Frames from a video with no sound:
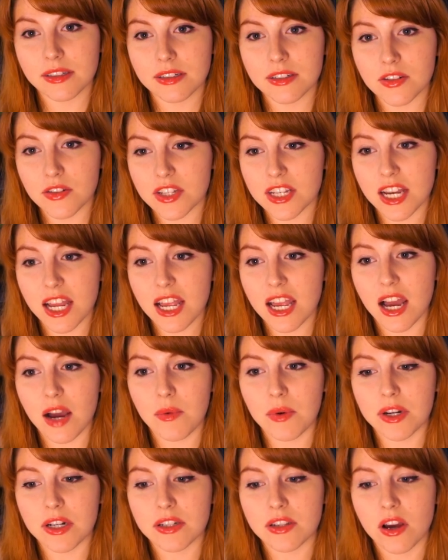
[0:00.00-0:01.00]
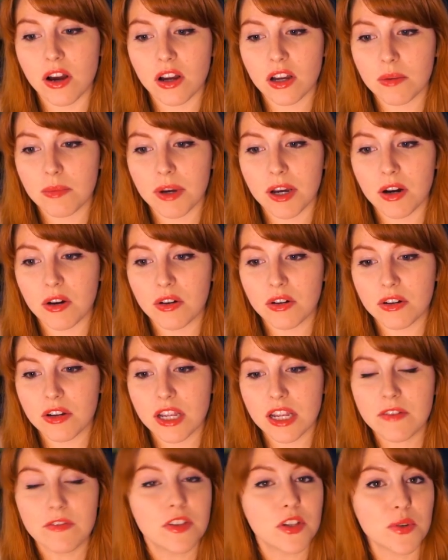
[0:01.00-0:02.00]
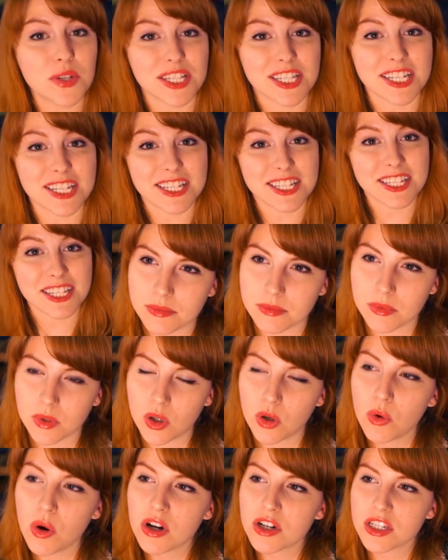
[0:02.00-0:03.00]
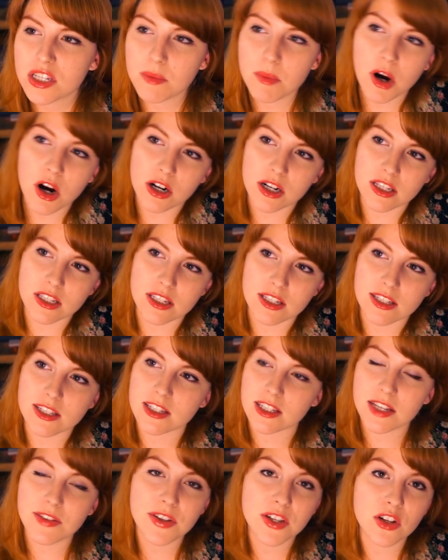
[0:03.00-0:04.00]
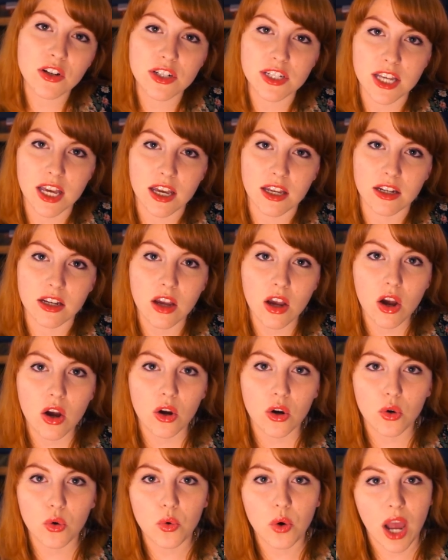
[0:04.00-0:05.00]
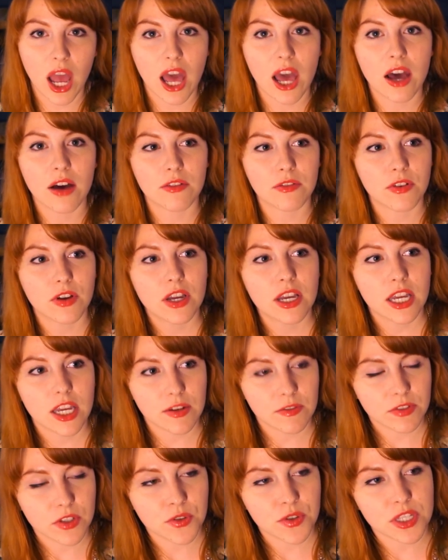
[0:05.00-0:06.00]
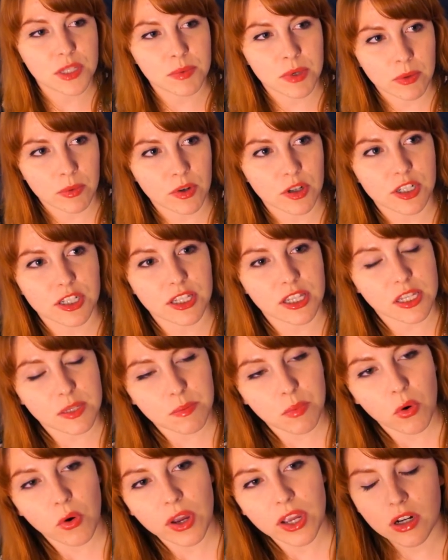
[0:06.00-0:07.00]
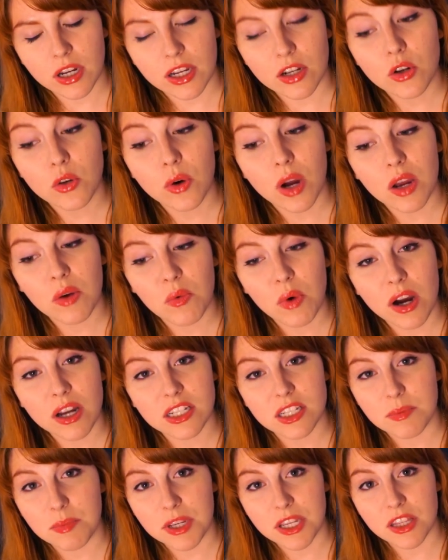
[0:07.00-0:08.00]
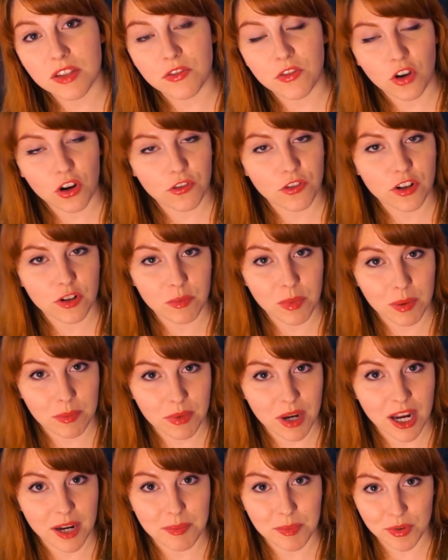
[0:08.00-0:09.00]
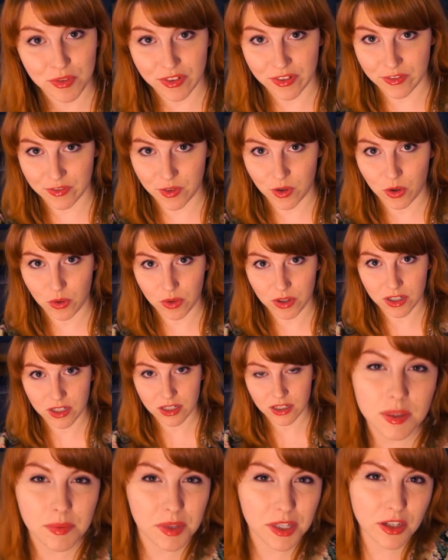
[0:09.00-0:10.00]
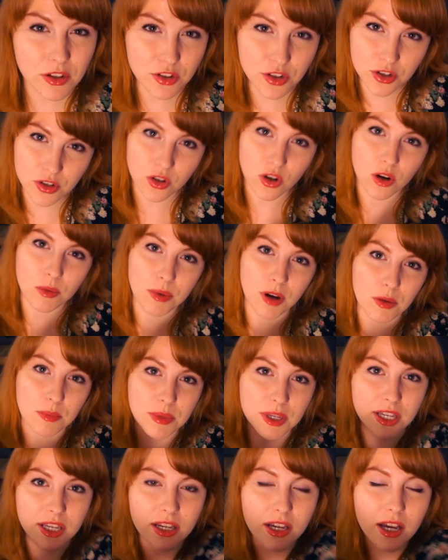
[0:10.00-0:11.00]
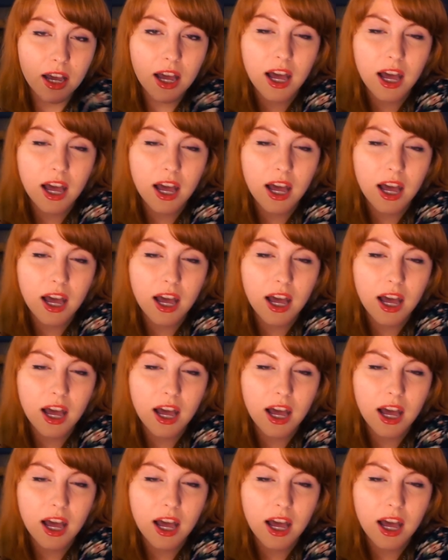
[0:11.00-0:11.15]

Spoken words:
So today I want to talk about influences. Who are some artists, living or dead, who have influenced my work to this point, and who I want to be in the forefront of my mind moving forward? Something you should know about me,